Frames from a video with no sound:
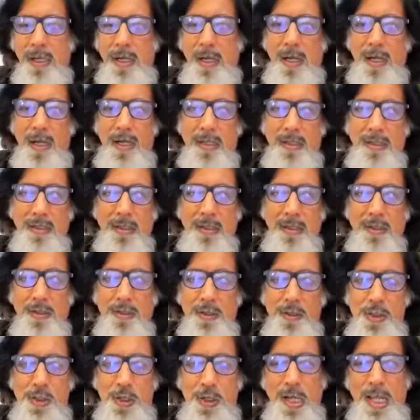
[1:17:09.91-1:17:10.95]

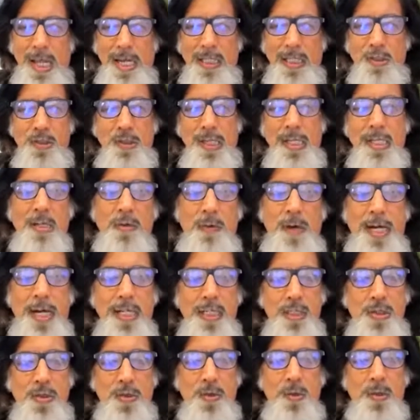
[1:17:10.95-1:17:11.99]
you should actually
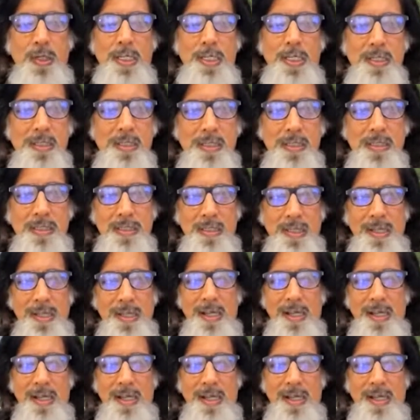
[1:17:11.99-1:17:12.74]
invite students,